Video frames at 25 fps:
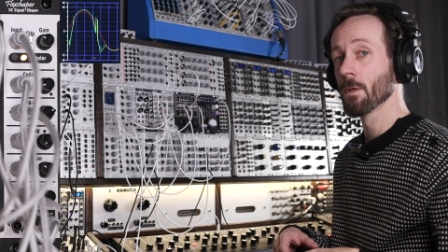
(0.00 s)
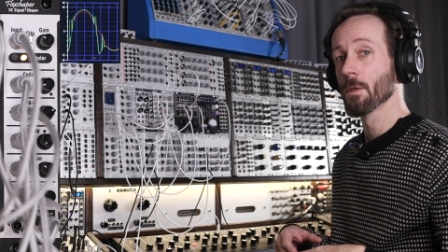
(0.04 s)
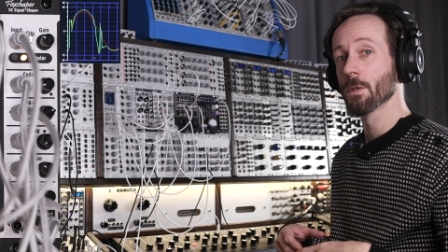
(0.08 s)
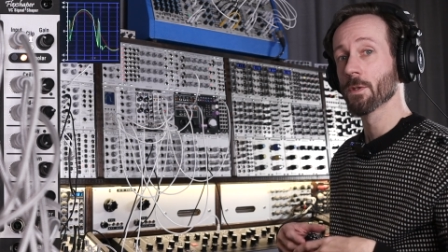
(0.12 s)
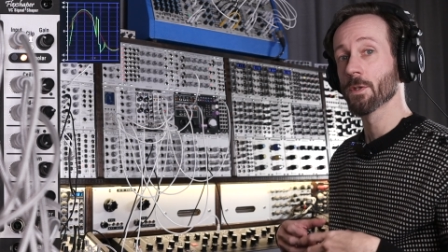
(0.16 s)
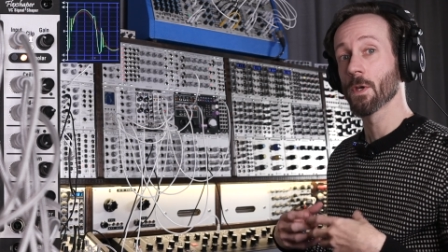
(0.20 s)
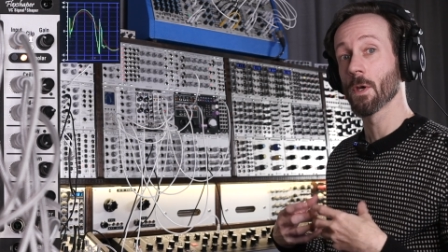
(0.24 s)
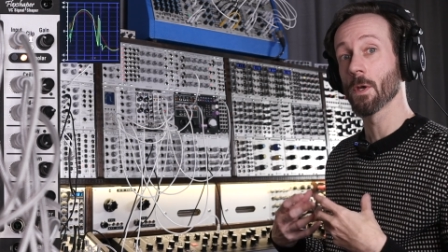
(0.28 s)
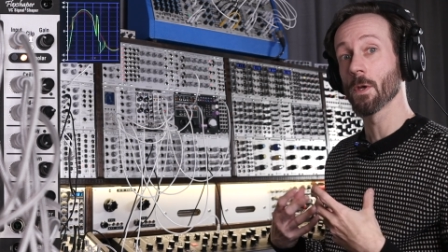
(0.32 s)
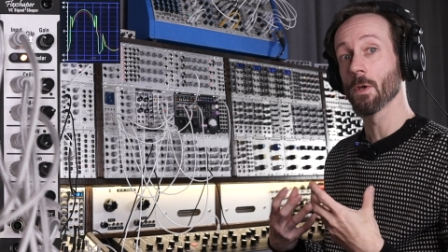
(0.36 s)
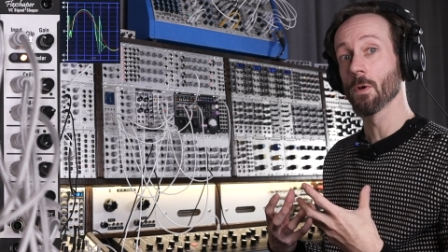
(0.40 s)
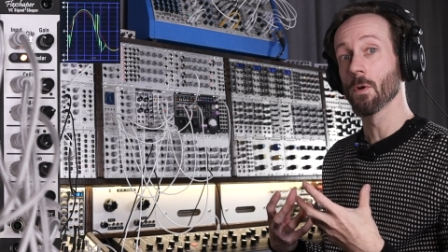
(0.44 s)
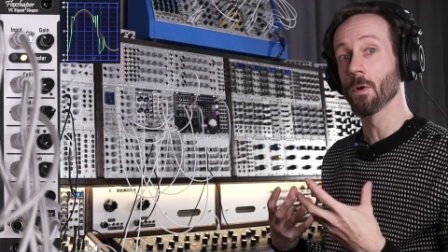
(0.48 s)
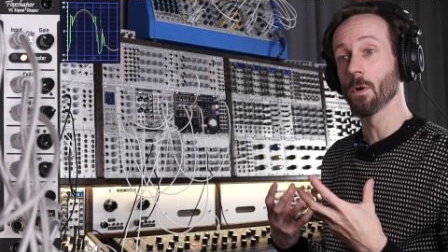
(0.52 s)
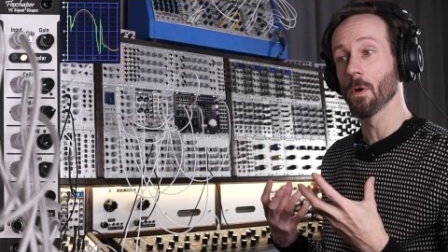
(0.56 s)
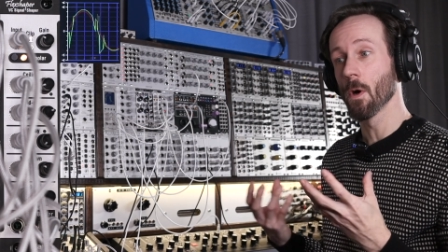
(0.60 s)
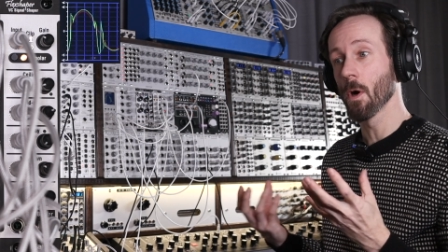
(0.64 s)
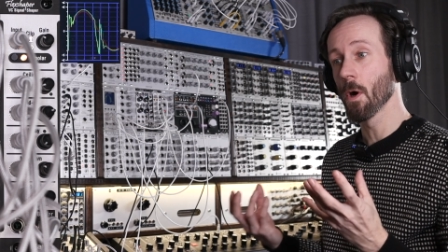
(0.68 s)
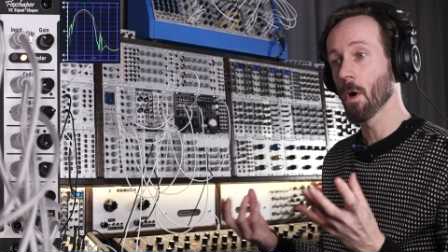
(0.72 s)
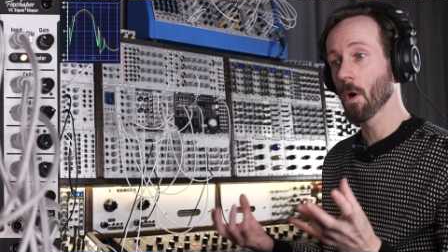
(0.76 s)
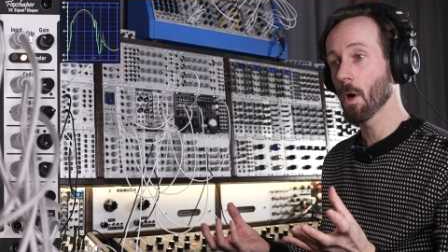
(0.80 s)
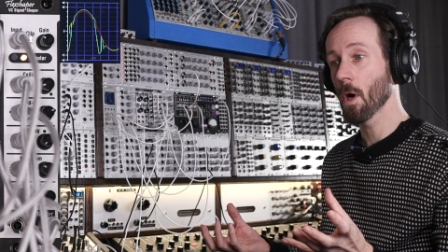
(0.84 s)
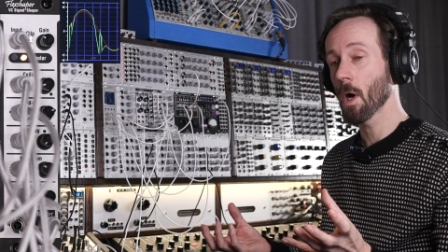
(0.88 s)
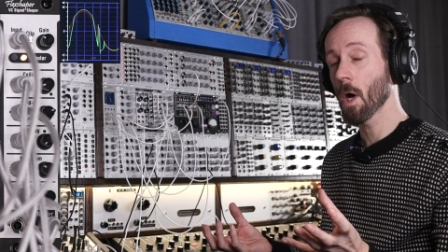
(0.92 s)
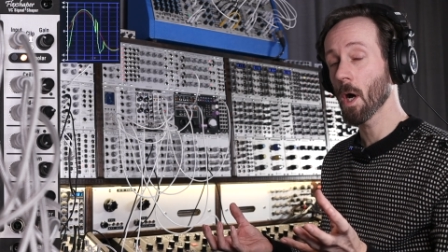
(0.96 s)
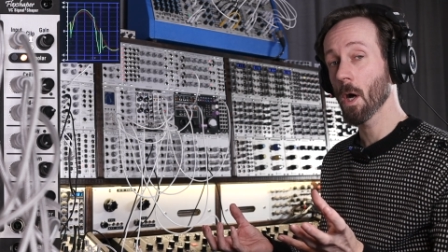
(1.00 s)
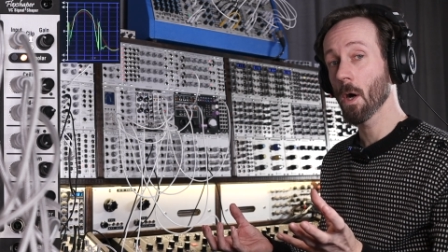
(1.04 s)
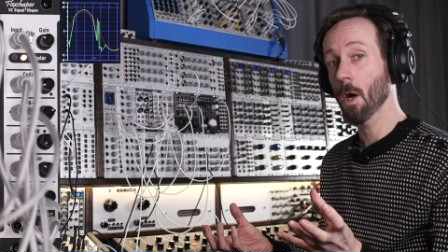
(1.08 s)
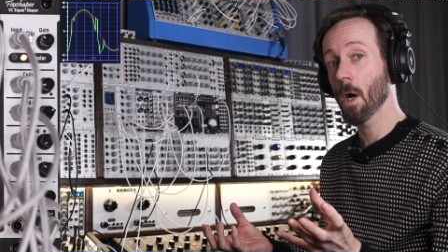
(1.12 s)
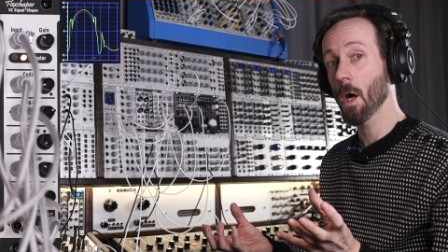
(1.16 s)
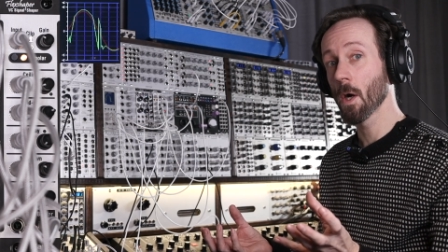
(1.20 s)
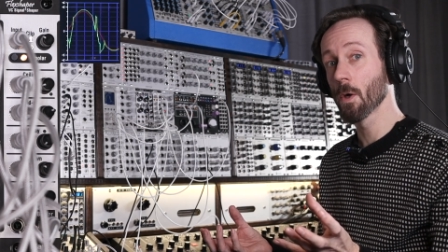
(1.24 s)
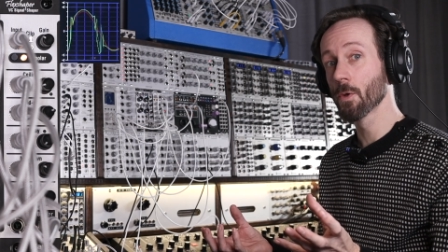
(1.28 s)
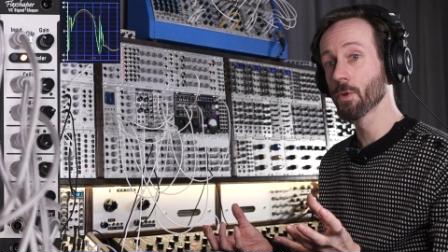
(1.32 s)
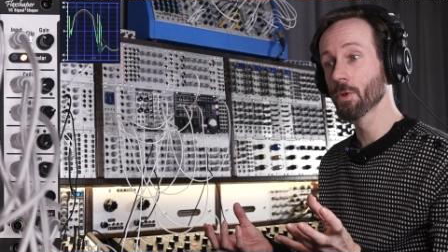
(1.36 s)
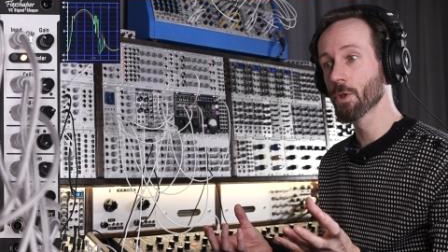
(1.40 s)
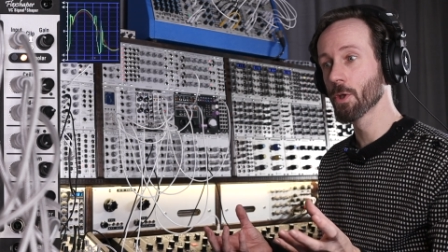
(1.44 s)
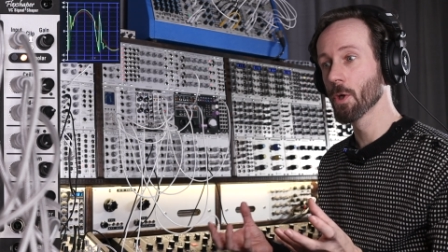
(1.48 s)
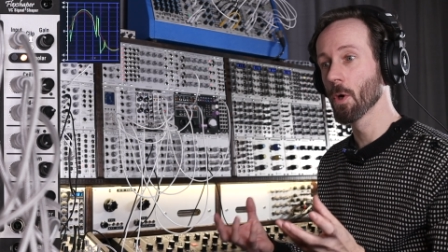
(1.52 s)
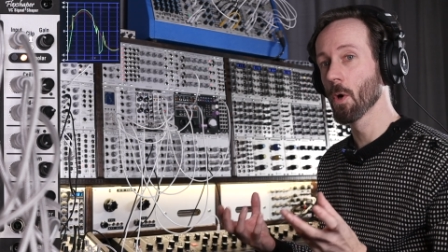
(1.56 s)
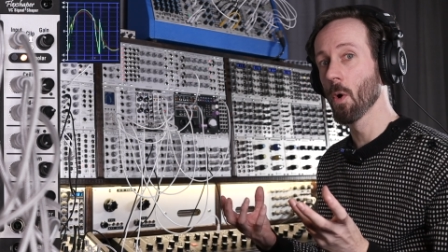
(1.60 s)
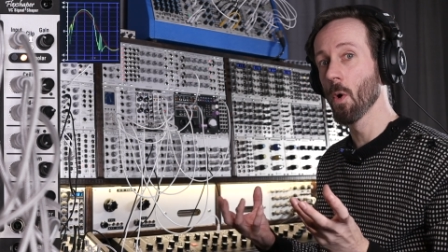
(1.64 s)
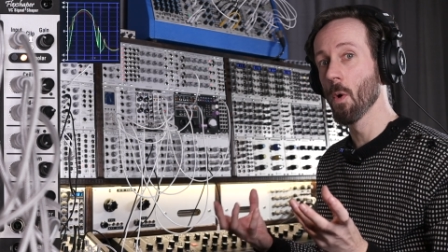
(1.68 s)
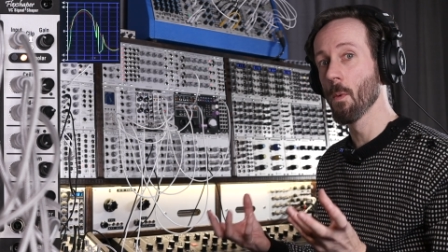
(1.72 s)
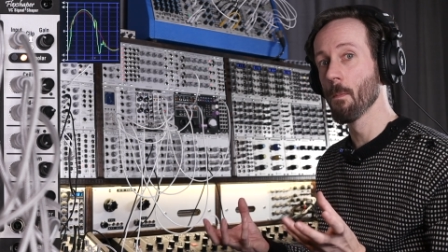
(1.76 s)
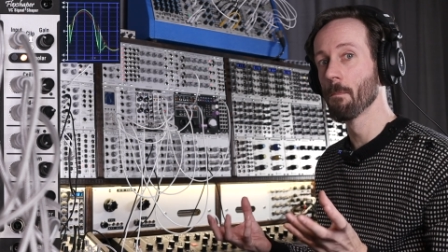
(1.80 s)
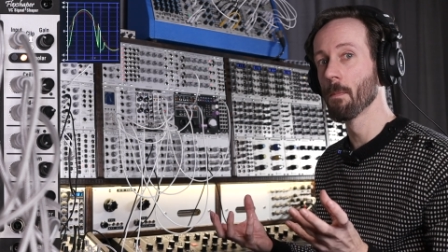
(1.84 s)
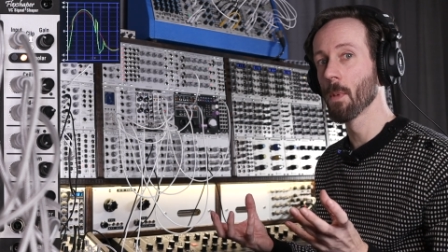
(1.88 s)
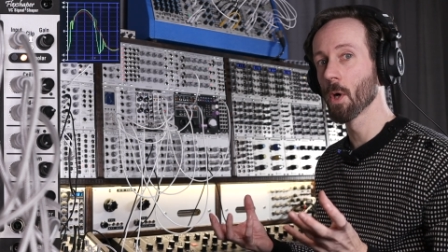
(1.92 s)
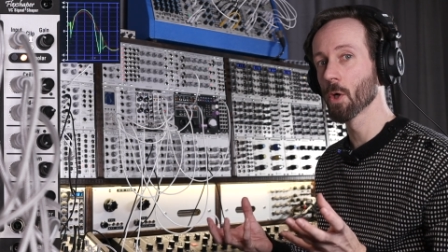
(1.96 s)
So you
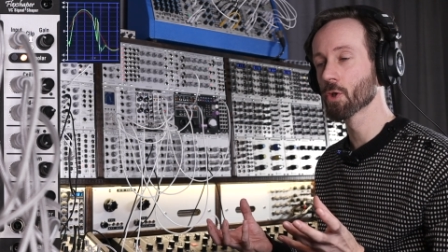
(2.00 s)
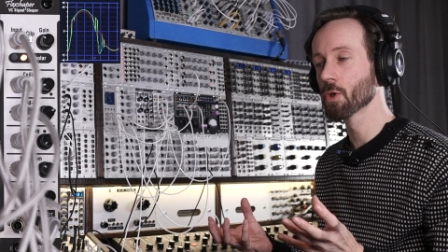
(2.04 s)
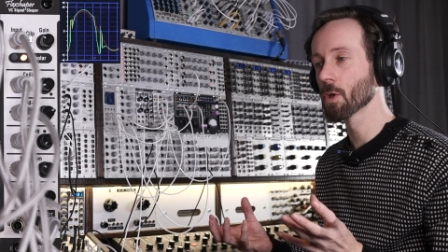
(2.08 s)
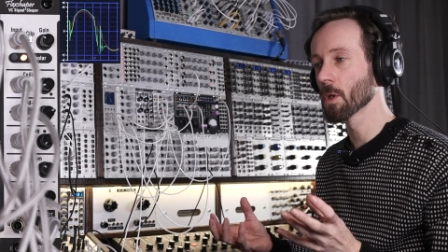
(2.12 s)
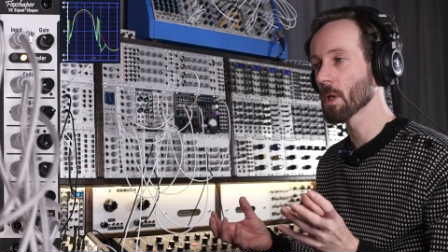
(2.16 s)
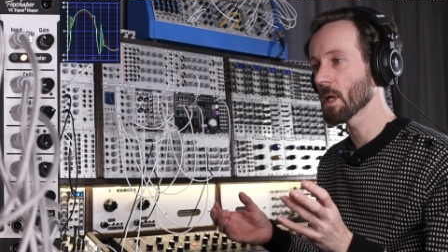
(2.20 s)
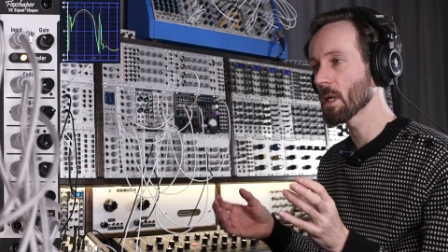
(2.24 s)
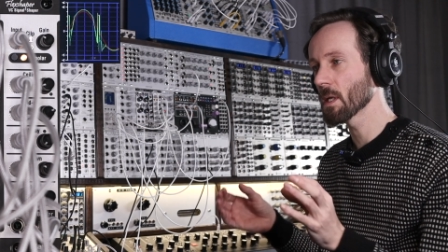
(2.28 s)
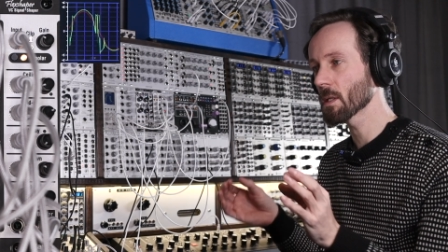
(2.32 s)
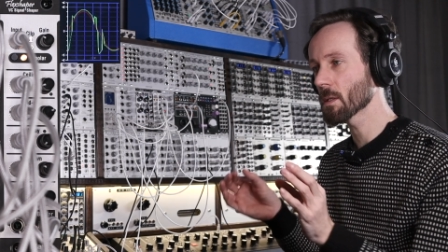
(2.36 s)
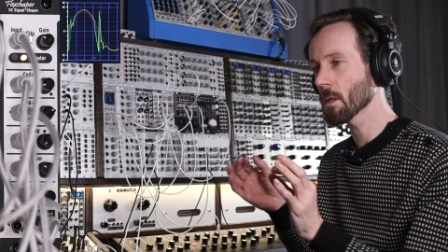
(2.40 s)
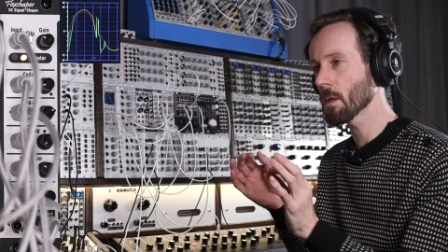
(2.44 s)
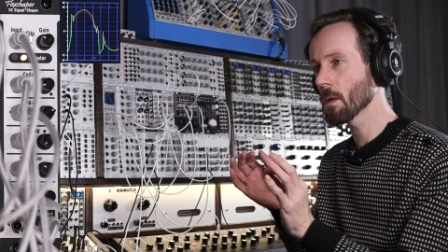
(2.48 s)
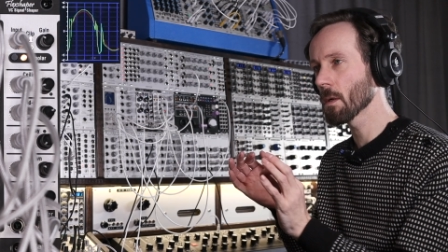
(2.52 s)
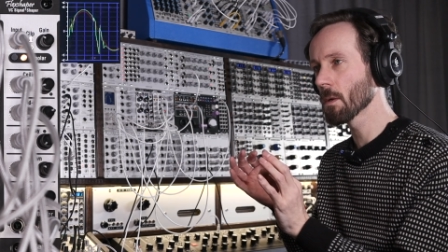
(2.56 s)
audio modulate